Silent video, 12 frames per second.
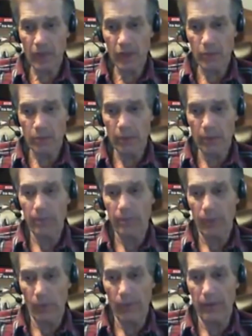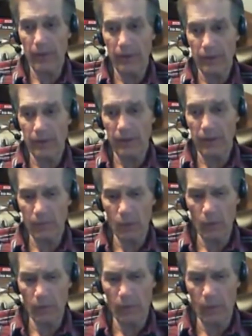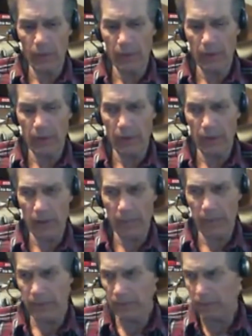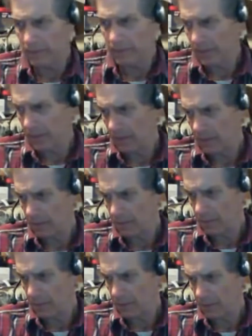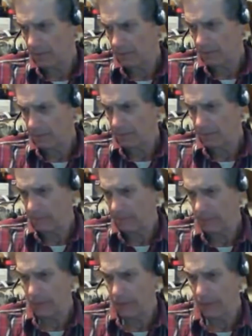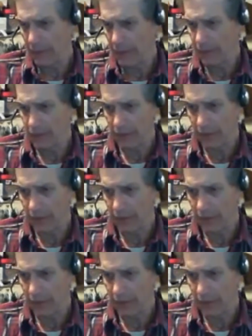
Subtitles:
It's a pretty important deal, a lot more important than a lot of people is put credence